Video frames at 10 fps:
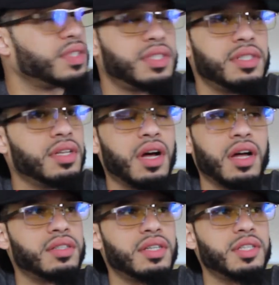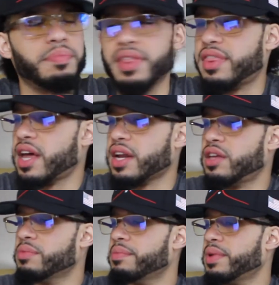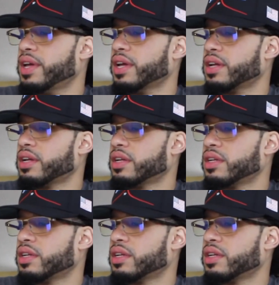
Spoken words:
Such a pathetic human being.